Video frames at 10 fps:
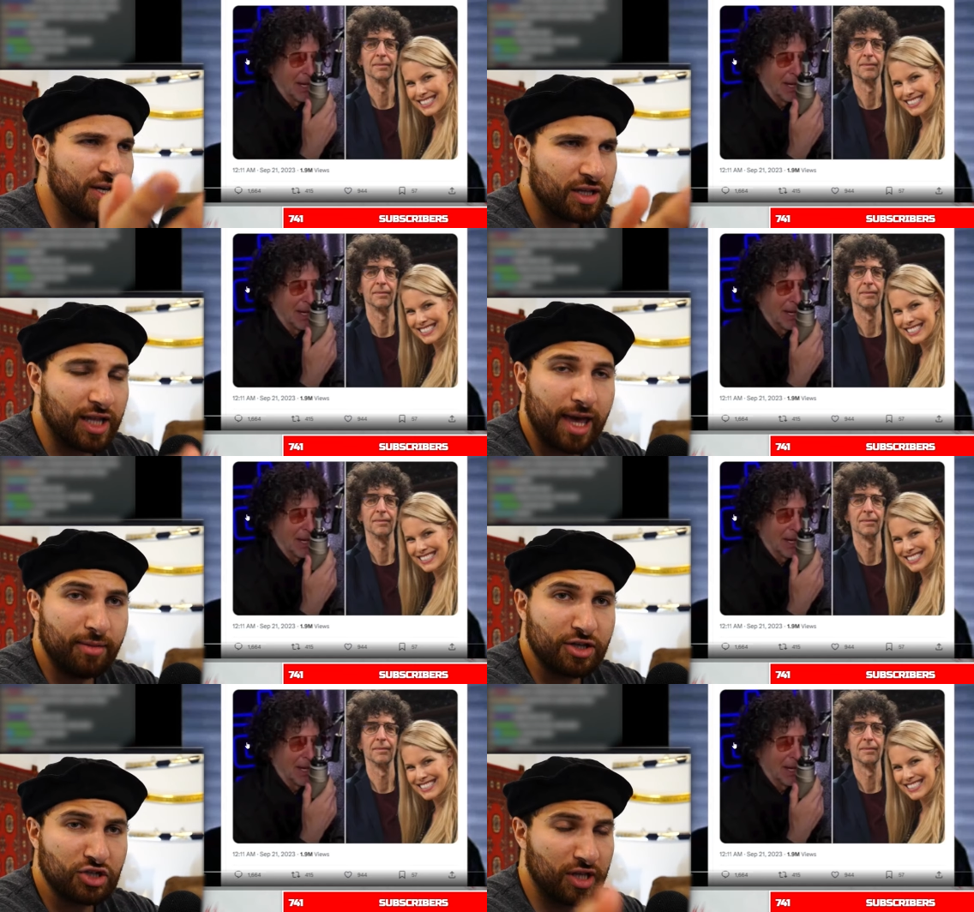
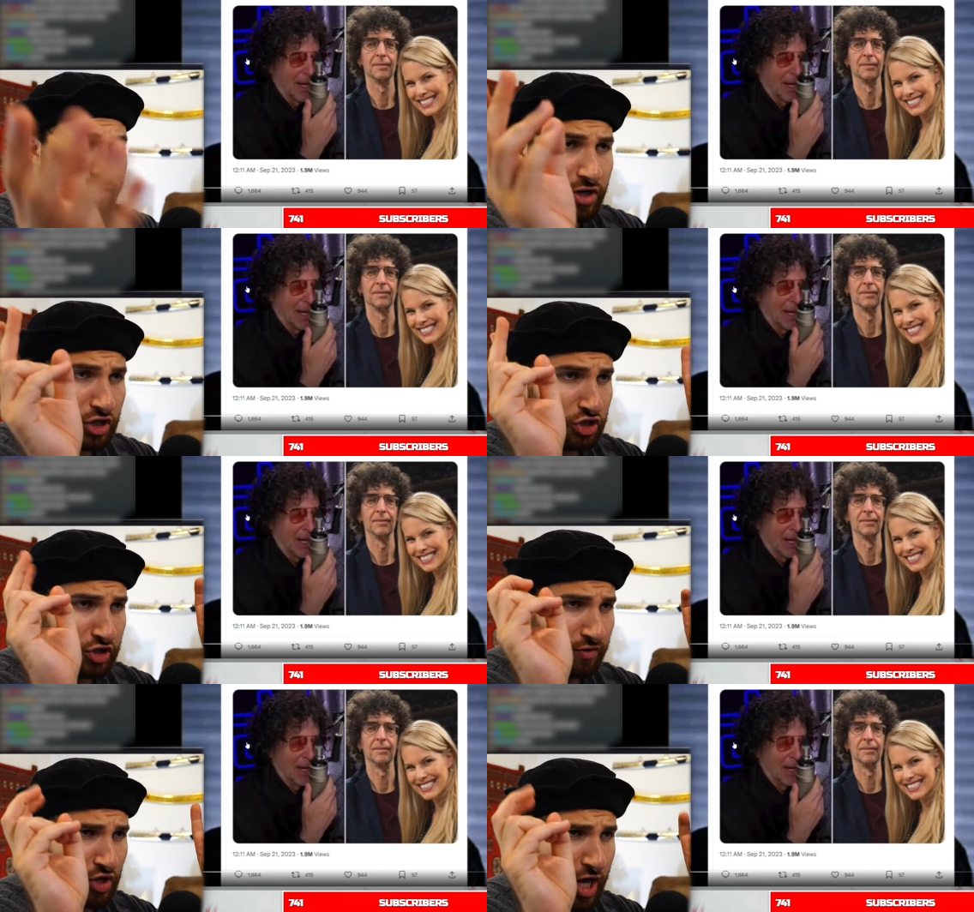Speaker 1: claiming to live in a
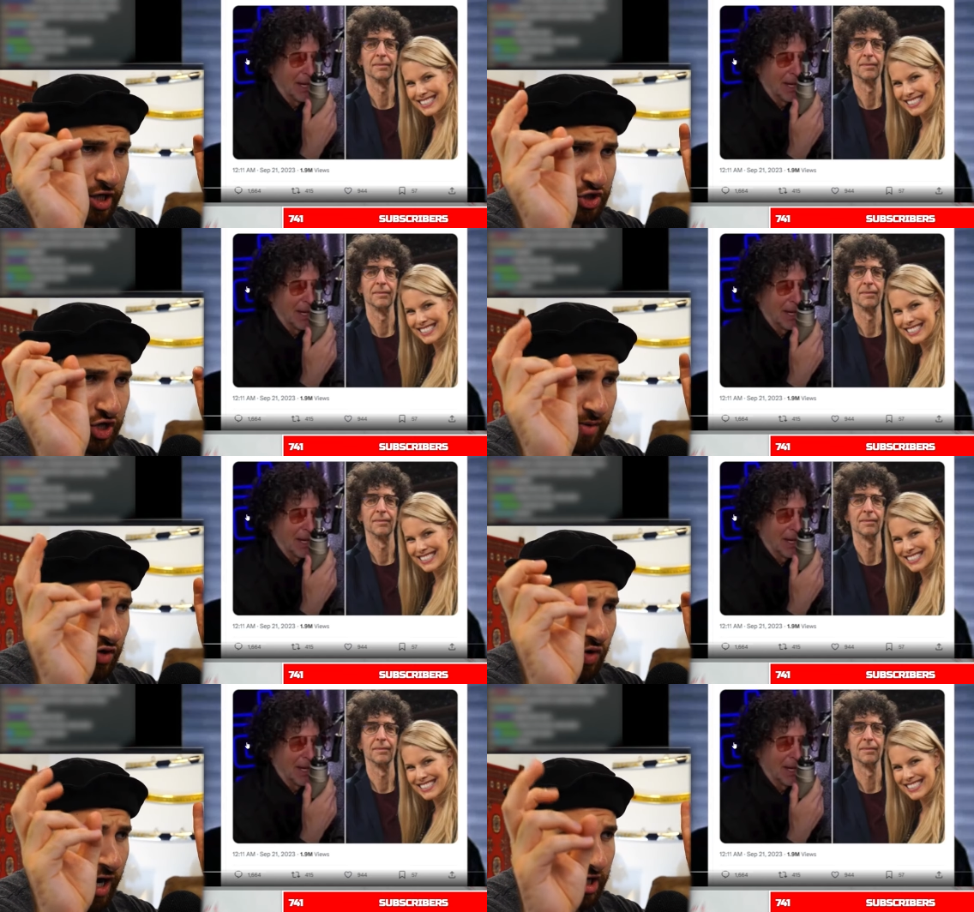civilized
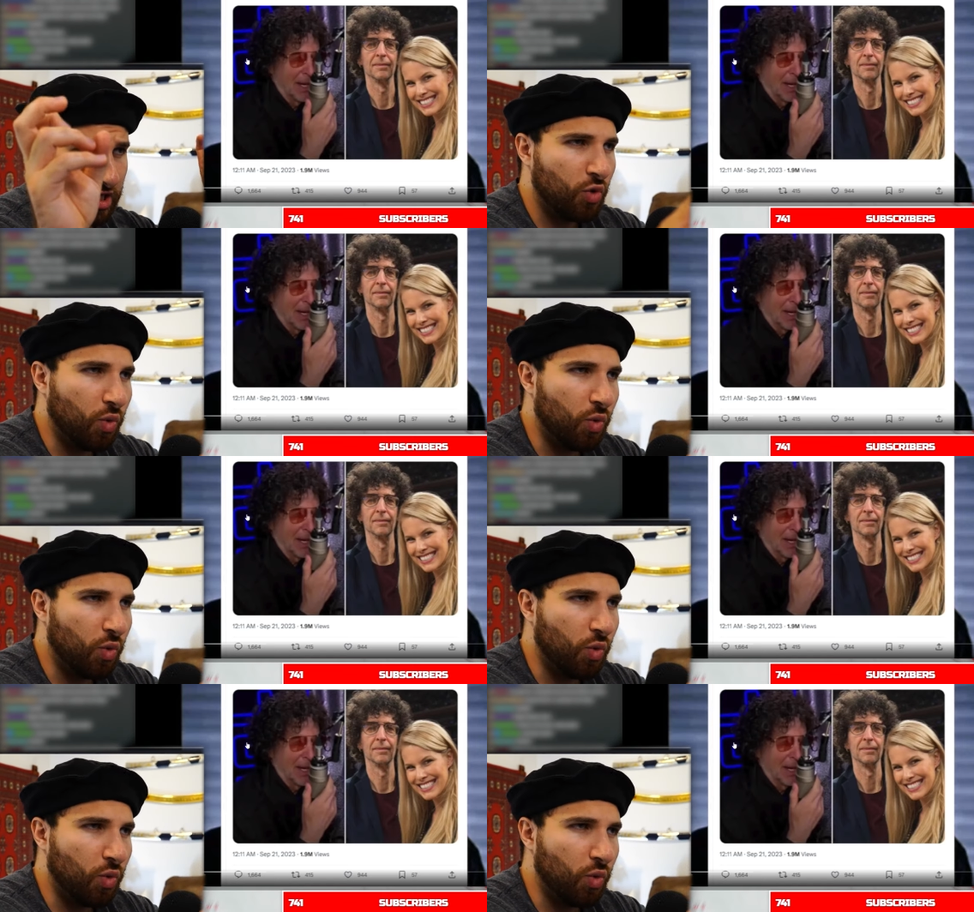democratic...